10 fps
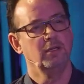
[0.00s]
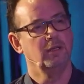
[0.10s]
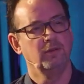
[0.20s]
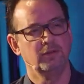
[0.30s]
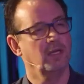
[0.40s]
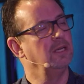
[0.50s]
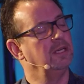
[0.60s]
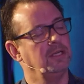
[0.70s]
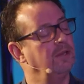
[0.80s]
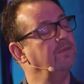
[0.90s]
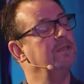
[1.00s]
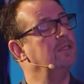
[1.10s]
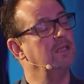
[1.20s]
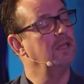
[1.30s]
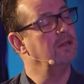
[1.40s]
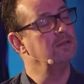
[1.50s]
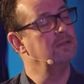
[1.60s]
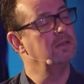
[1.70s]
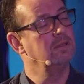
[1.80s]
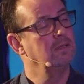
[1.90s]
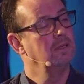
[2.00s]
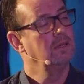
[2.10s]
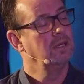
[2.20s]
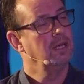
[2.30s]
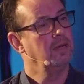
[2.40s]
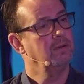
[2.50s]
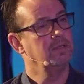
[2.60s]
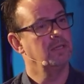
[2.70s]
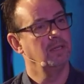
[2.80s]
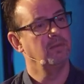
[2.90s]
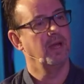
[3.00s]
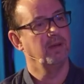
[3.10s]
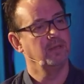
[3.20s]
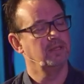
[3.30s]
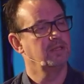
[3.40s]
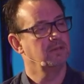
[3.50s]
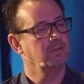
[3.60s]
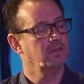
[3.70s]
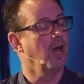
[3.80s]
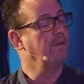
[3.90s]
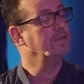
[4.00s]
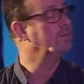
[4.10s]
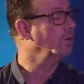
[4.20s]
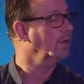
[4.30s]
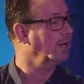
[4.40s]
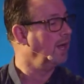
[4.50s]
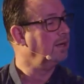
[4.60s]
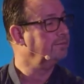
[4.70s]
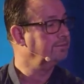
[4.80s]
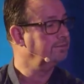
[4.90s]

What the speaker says: You've seen any difference in those areas and the way in which life is working out?